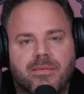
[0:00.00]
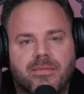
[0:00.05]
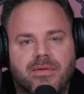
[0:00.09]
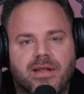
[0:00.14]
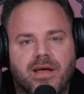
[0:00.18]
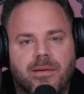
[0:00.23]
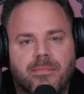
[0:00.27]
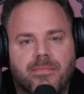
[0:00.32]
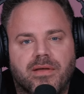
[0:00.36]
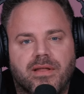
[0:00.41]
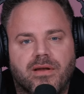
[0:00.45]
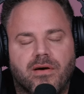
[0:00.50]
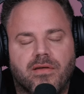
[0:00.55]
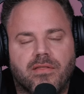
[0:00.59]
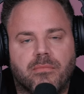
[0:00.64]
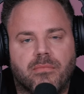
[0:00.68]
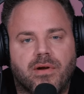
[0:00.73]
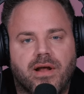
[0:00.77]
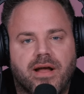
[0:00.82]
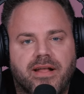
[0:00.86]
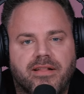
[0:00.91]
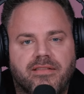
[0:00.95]
coming up and all
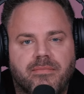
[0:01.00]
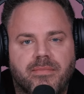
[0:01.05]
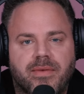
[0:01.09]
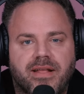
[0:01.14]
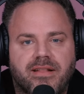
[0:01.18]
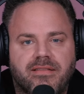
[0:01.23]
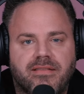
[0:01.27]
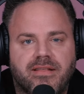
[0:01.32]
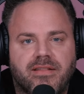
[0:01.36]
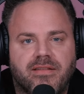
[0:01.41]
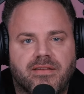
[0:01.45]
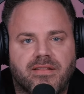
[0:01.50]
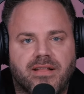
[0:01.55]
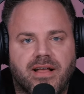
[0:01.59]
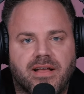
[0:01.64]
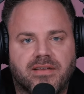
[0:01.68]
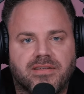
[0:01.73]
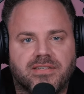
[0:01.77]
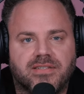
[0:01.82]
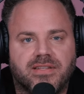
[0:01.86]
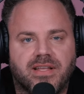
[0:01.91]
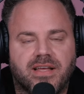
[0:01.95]
the bridesmaids need their
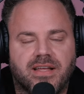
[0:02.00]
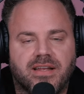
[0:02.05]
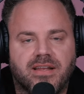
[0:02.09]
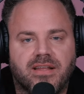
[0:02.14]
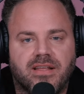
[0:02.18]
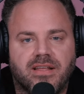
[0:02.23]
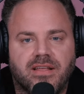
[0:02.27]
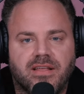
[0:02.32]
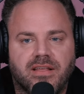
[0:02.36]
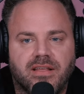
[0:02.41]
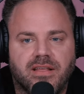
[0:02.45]
lashes done.